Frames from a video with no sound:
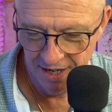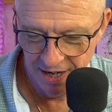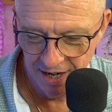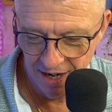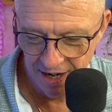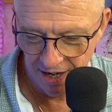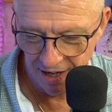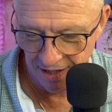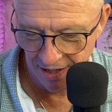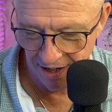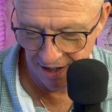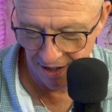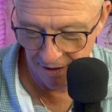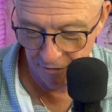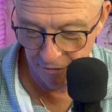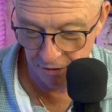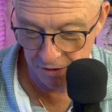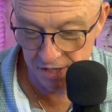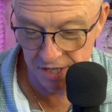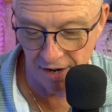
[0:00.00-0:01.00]
And uh,
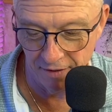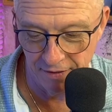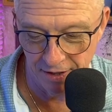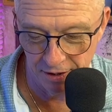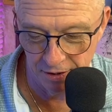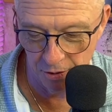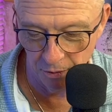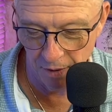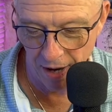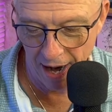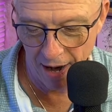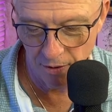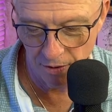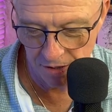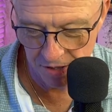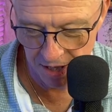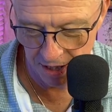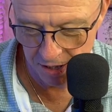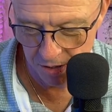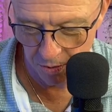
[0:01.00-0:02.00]
for 72
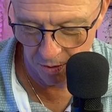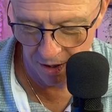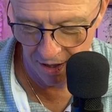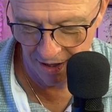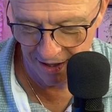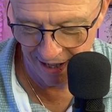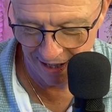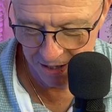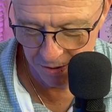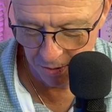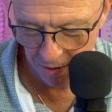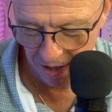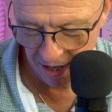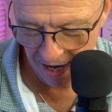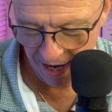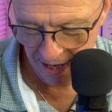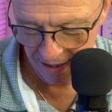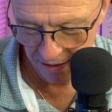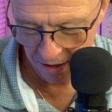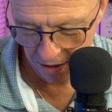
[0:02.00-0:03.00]
hours, that's what that's what I
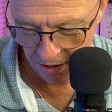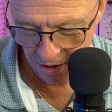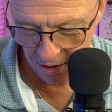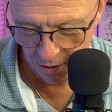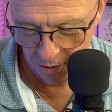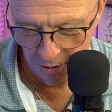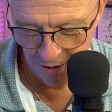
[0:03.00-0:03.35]
had to do.